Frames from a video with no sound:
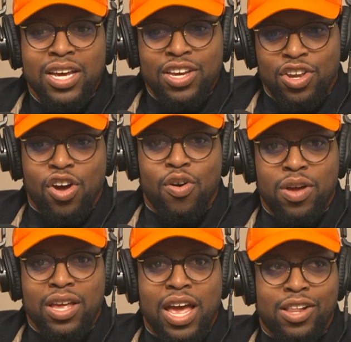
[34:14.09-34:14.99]
you know,
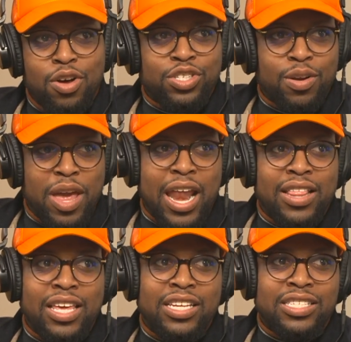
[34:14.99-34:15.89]
get closer. And I
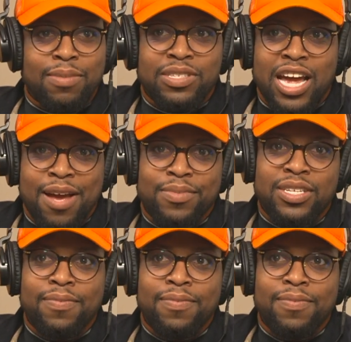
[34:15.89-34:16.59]
think sometimes